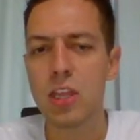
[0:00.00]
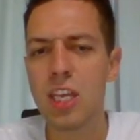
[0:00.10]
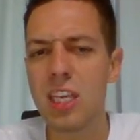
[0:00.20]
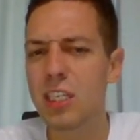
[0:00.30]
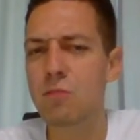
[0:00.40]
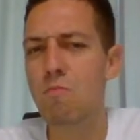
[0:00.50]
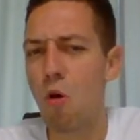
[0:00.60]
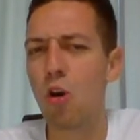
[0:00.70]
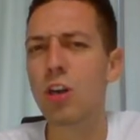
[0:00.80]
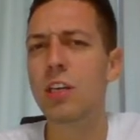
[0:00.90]
this is
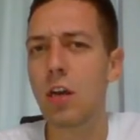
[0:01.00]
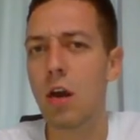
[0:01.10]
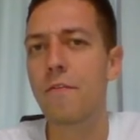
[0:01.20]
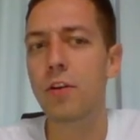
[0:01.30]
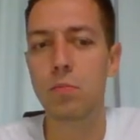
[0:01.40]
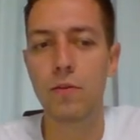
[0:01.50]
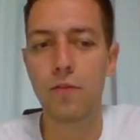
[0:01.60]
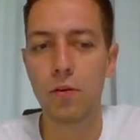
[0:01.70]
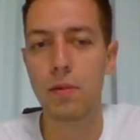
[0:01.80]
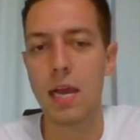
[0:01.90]
more than comfortable
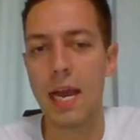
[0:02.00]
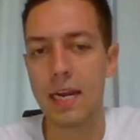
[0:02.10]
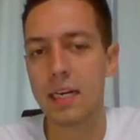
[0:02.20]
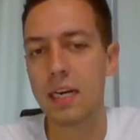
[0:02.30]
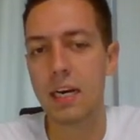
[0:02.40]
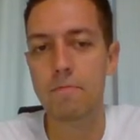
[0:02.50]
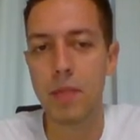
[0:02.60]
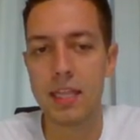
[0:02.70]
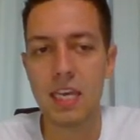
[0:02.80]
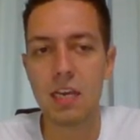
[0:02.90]
for black um,
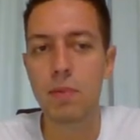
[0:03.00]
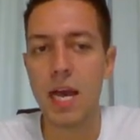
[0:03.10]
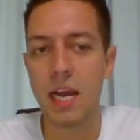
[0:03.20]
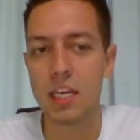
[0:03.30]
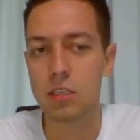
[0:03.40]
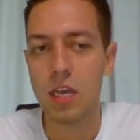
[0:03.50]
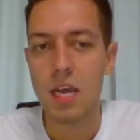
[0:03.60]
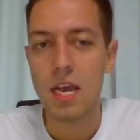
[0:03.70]
i think black has